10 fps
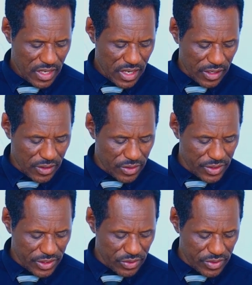
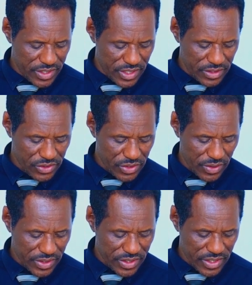According to leaders,
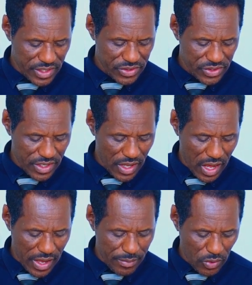strong ethics and
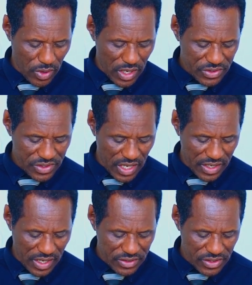high moral
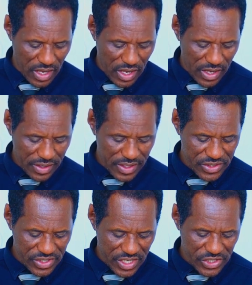standards are
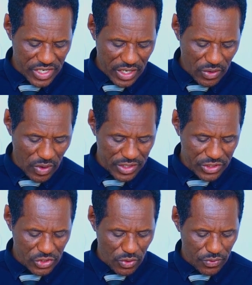essential
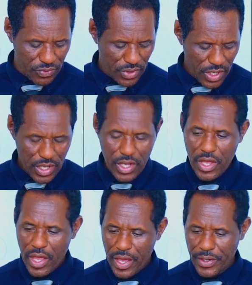qualities of
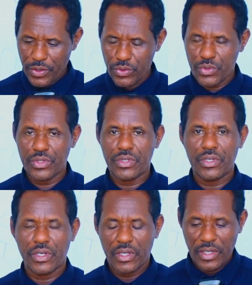a good
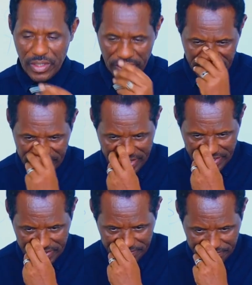
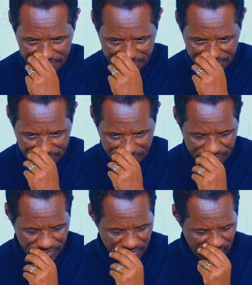leader.
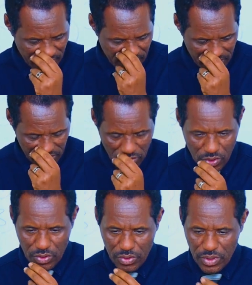
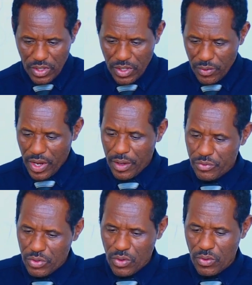So we
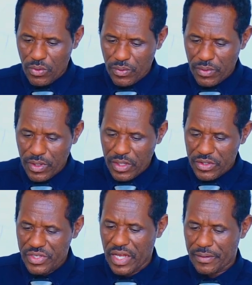have to know
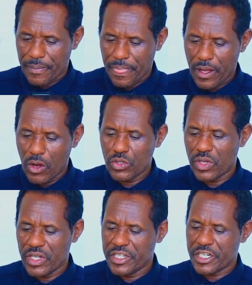that.
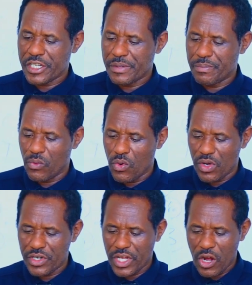Although leadership
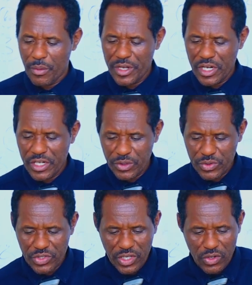word commonly
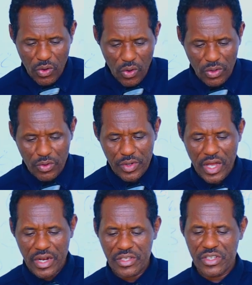used in all
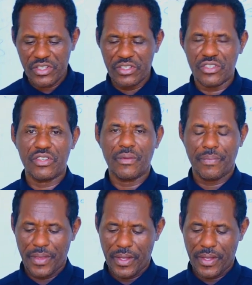organizations,